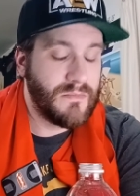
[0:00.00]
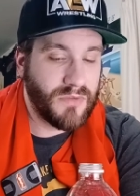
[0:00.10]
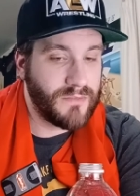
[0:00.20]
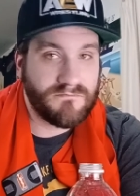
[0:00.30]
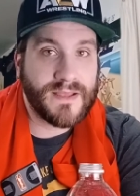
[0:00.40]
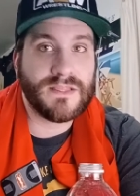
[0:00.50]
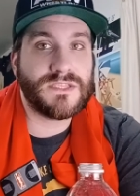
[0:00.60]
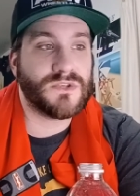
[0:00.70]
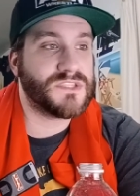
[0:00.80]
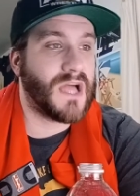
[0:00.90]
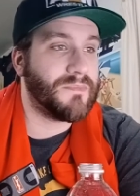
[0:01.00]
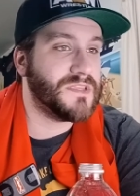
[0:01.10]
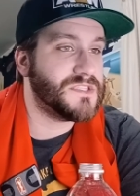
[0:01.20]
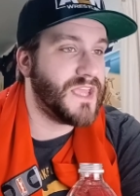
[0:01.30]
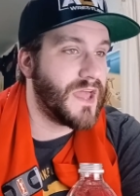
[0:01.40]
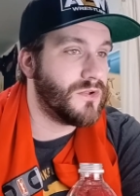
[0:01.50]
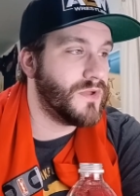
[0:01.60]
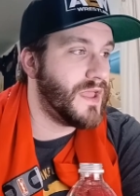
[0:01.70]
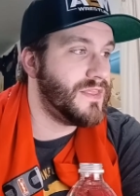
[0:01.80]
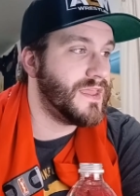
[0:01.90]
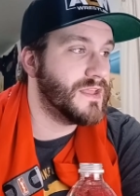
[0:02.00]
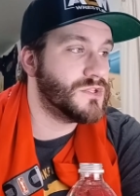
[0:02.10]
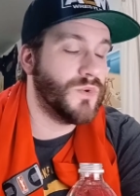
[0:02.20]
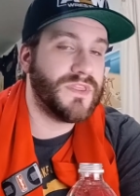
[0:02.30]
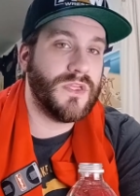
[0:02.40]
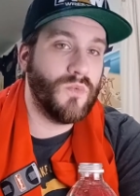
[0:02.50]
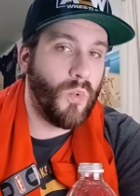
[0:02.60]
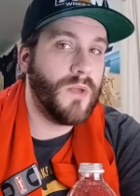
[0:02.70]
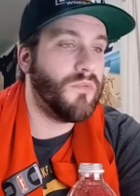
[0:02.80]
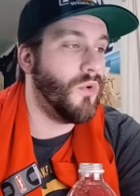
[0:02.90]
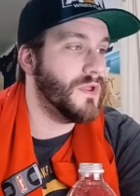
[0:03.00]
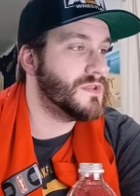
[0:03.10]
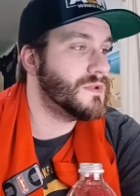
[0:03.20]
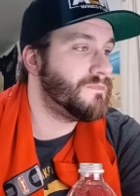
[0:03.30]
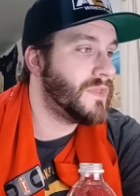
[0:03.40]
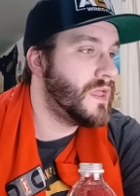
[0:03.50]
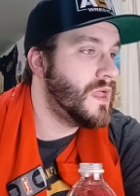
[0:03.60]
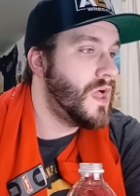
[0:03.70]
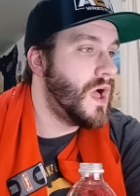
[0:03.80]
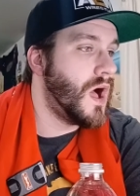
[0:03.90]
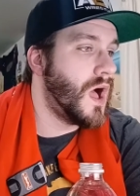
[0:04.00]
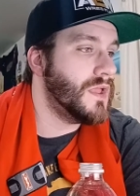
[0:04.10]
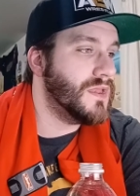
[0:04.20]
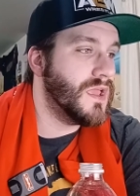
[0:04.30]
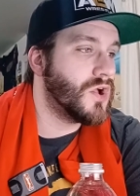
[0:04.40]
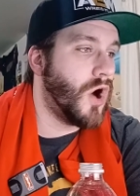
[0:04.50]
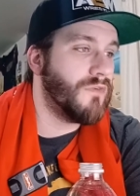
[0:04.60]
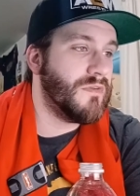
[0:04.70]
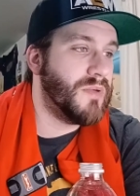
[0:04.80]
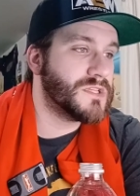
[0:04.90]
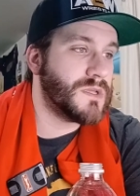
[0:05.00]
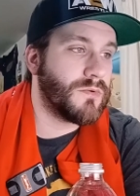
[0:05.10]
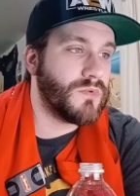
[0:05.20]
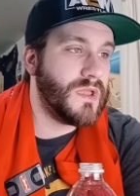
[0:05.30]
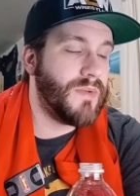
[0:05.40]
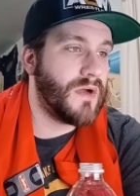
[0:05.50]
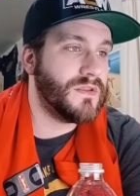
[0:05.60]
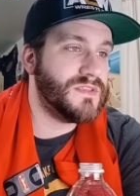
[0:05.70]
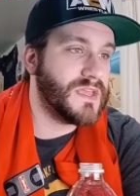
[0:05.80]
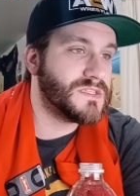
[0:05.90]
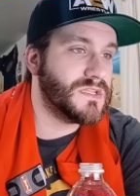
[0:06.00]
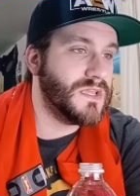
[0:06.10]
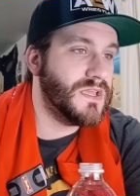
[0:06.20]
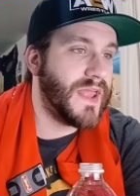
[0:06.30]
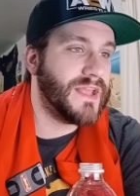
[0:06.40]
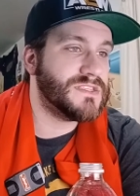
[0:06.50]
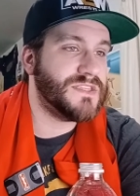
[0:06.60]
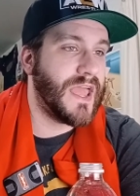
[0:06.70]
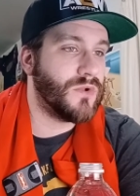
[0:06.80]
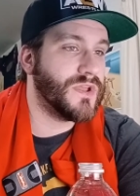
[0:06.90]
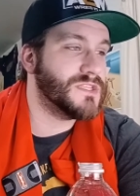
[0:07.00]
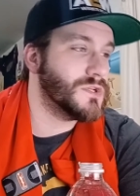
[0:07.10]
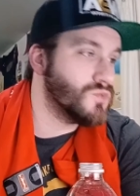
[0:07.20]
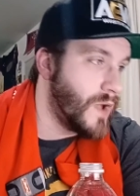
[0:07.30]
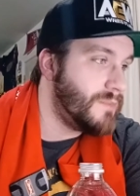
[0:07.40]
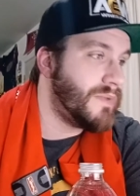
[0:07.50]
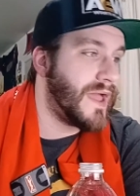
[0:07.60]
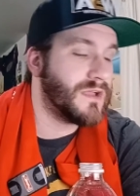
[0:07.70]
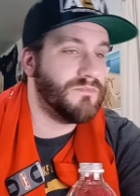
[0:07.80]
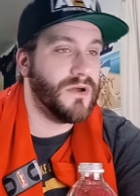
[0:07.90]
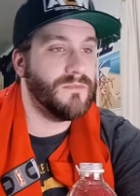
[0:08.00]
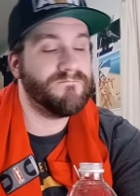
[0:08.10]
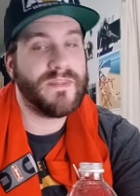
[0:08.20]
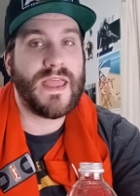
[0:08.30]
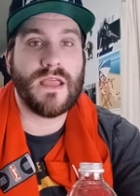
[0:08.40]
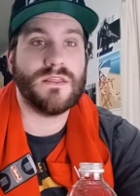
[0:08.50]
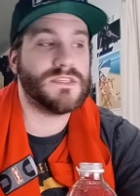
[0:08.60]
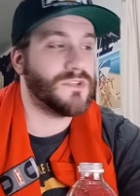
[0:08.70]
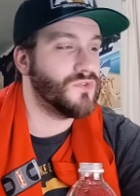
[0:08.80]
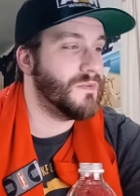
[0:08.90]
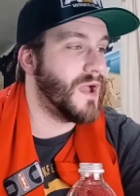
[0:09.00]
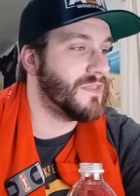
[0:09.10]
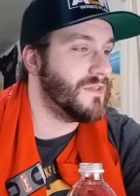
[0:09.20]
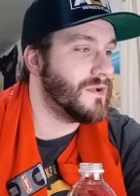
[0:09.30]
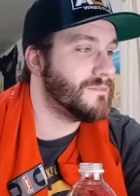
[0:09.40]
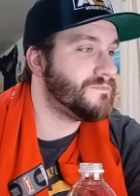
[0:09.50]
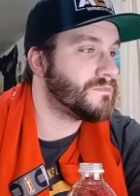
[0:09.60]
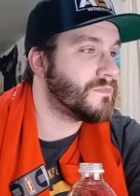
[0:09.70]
But at least they're stopping Seattle, and they get to within 1 point. Nia Coffey picks up a rebound and takes the lead, and Seattle gets it right back, but hey, at least the Dream got there.